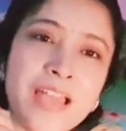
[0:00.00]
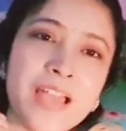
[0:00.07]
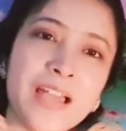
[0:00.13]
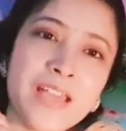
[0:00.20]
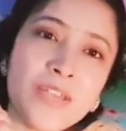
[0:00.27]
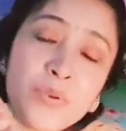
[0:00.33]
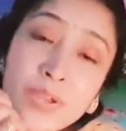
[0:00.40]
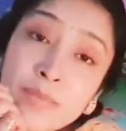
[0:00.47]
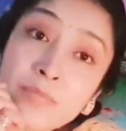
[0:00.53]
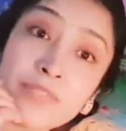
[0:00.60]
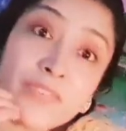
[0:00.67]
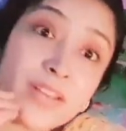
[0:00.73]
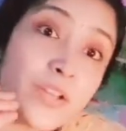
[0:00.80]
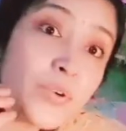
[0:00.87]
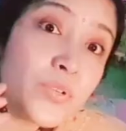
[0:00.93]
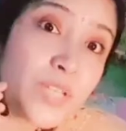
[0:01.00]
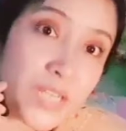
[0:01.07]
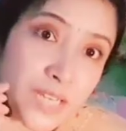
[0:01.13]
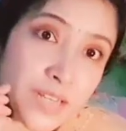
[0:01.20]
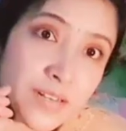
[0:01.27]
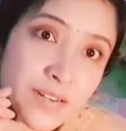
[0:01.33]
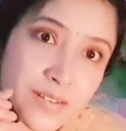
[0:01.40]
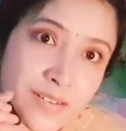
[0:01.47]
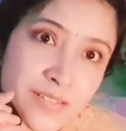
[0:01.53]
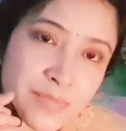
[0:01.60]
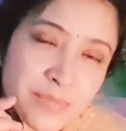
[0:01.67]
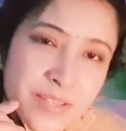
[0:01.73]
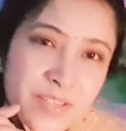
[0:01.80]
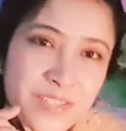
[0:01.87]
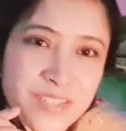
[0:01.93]
You can be very good healers,
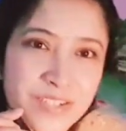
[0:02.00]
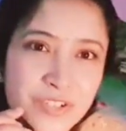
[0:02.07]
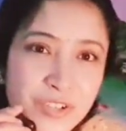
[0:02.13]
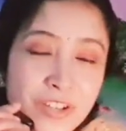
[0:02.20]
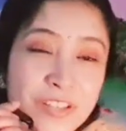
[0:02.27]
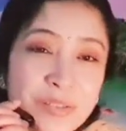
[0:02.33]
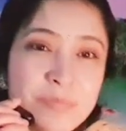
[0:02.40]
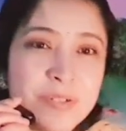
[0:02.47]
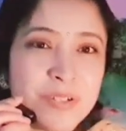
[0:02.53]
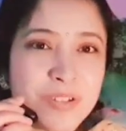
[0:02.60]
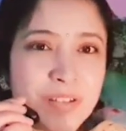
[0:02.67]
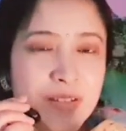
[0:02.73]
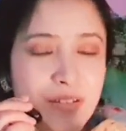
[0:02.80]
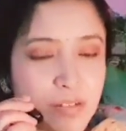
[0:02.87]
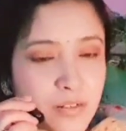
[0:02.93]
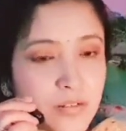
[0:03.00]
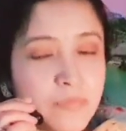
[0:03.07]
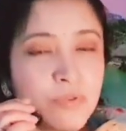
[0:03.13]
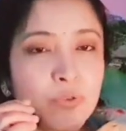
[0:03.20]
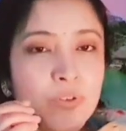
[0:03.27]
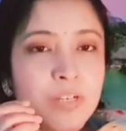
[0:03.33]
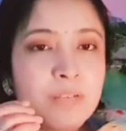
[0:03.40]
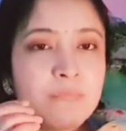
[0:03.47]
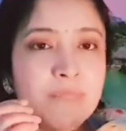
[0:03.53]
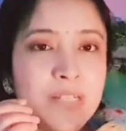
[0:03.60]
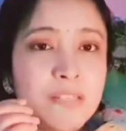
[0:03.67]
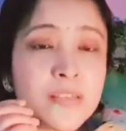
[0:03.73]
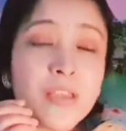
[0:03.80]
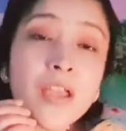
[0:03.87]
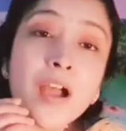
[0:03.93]
because Shatabhisha, the term only
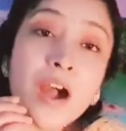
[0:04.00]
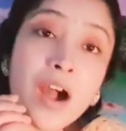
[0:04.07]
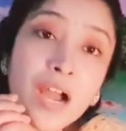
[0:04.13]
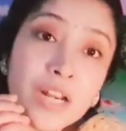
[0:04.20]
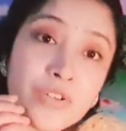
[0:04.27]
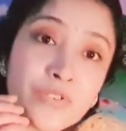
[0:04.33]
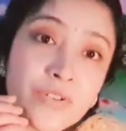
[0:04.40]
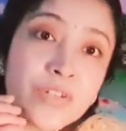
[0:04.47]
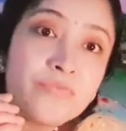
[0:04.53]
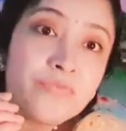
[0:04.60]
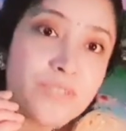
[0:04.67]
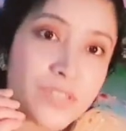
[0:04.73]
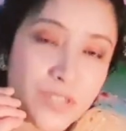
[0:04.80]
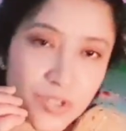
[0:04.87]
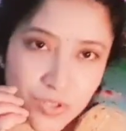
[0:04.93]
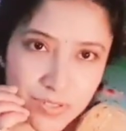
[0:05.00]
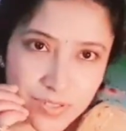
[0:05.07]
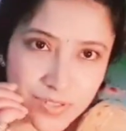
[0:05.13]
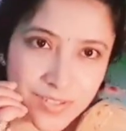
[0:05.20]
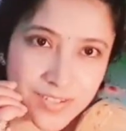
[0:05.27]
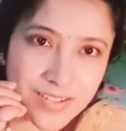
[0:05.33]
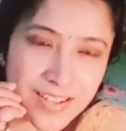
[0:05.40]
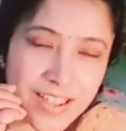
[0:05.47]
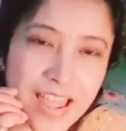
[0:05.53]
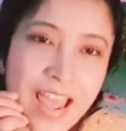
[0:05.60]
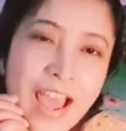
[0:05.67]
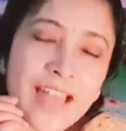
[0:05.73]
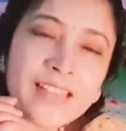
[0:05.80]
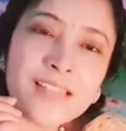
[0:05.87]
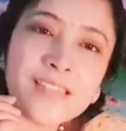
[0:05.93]
means 100 physicians.
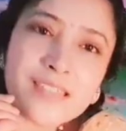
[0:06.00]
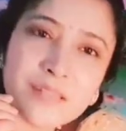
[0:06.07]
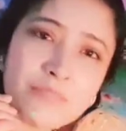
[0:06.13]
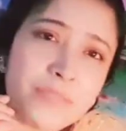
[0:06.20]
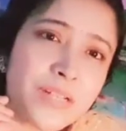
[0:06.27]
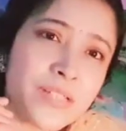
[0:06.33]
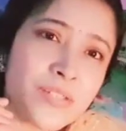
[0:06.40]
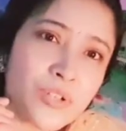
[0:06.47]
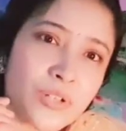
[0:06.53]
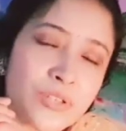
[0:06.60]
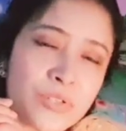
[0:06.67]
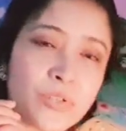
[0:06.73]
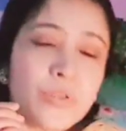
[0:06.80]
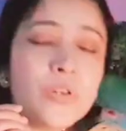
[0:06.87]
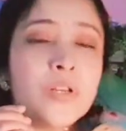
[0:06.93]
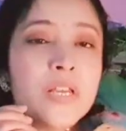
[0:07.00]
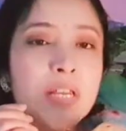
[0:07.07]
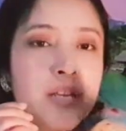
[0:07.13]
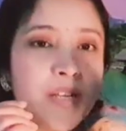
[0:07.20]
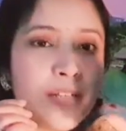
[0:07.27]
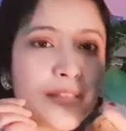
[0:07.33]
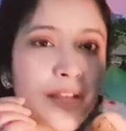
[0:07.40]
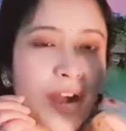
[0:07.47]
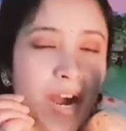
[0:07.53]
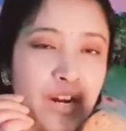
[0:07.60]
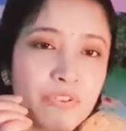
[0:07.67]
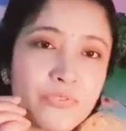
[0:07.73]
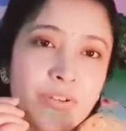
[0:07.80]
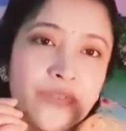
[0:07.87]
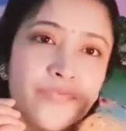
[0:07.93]
And the symbol is also the
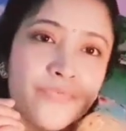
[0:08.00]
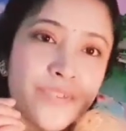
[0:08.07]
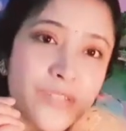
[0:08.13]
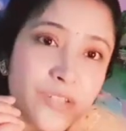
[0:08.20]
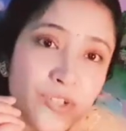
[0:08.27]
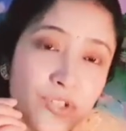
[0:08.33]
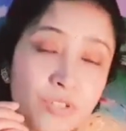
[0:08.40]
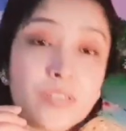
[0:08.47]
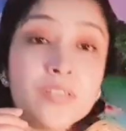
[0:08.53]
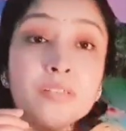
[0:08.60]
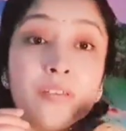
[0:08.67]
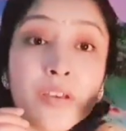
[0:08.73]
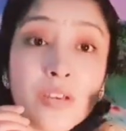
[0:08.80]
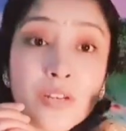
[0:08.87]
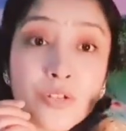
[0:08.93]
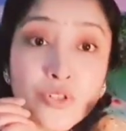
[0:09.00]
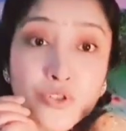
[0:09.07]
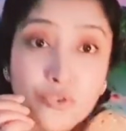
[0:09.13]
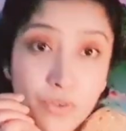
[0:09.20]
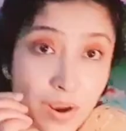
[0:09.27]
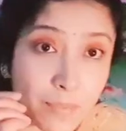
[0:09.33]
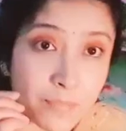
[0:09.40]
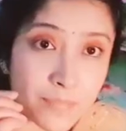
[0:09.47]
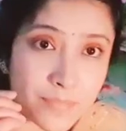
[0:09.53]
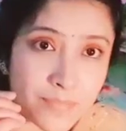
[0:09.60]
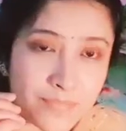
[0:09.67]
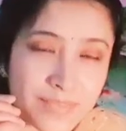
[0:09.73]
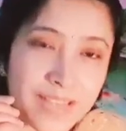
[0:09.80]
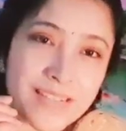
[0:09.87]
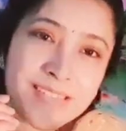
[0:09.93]
100 physicians drum.
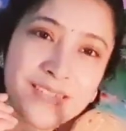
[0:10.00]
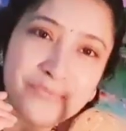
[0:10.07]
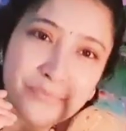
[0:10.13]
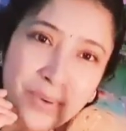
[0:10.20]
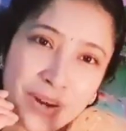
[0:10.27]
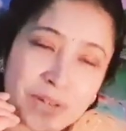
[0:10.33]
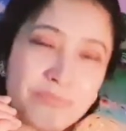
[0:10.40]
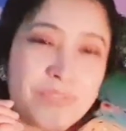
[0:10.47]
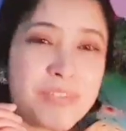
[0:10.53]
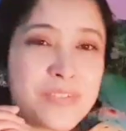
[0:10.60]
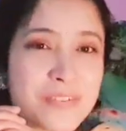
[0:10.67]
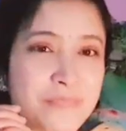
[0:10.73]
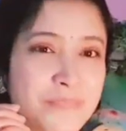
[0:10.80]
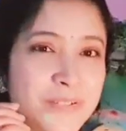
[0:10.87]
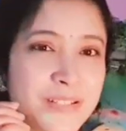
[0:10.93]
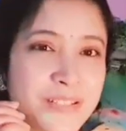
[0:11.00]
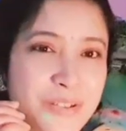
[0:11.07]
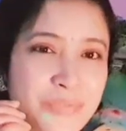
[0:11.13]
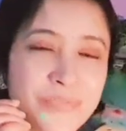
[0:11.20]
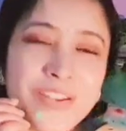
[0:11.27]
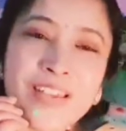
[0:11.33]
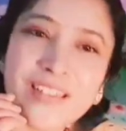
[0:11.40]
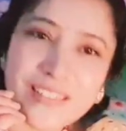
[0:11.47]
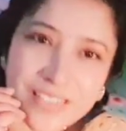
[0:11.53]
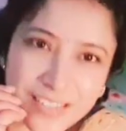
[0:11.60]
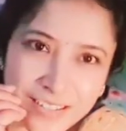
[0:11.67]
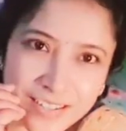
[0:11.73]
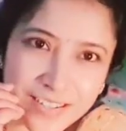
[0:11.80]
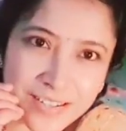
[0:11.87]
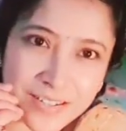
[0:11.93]
That is one of the symbols of
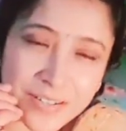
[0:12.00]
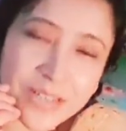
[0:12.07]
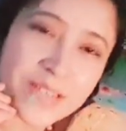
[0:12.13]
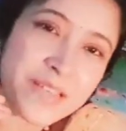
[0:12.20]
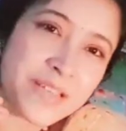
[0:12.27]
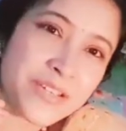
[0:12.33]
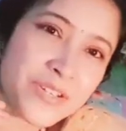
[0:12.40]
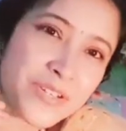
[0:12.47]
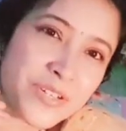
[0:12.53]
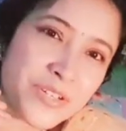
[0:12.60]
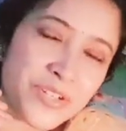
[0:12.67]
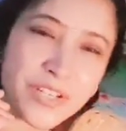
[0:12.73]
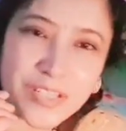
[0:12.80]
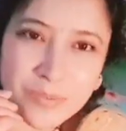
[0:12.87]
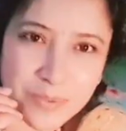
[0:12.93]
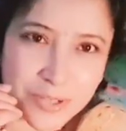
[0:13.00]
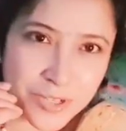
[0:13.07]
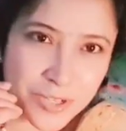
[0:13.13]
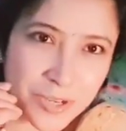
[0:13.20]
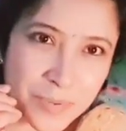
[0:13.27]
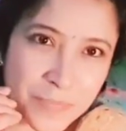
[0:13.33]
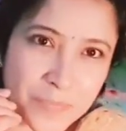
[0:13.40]
the Shatabhisha.